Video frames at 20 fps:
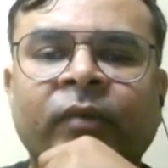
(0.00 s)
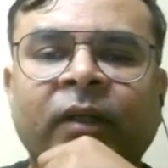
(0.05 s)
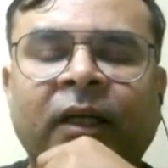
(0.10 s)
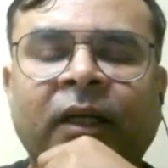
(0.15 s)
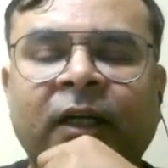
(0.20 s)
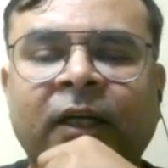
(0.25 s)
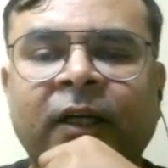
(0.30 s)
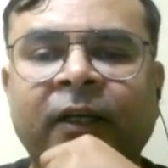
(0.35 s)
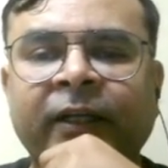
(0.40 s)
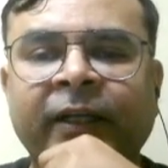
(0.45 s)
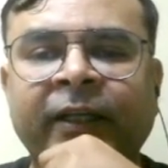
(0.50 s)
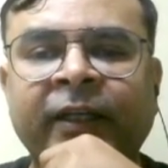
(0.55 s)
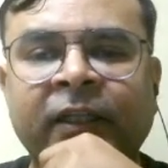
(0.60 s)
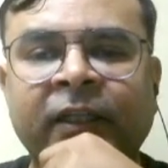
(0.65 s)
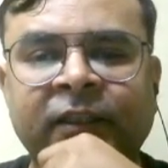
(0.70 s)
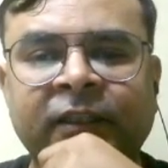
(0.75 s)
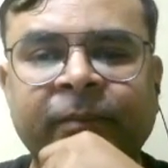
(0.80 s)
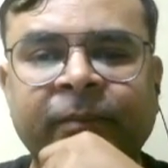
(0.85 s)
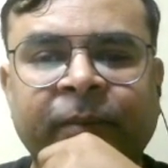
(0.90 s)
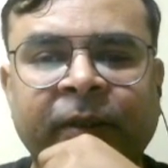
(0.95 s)

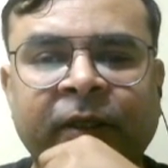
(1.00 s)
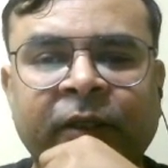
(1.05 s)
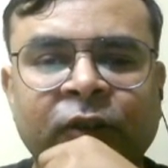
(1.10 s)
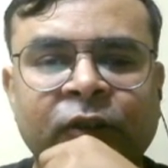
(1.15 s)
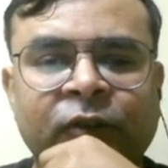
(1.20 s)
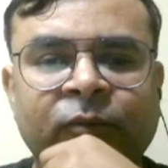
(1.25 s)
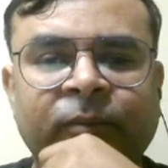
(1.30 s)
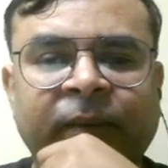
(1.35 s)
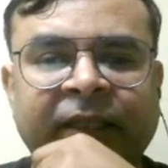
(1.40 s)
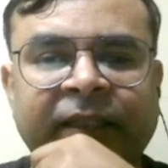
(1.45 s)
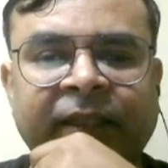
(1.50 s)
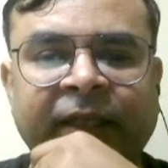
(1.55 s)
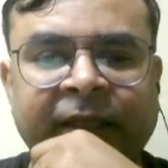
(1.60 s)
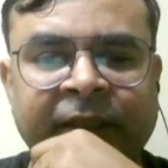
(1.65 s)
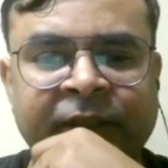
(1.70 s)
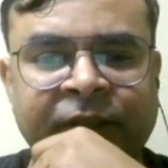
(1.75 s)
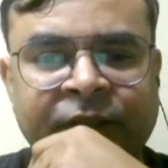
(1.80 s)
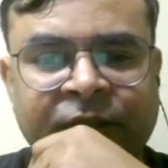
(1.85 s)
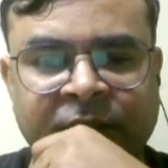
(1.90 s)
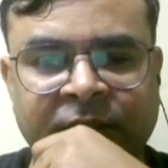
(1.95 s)
energy produced by the
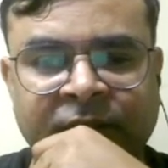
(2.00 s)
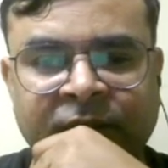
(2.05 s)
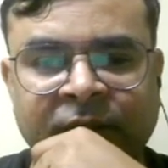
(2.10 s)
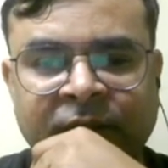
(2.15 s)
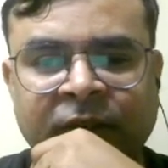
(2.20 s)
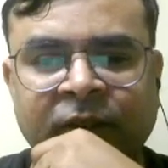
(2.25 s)
engine.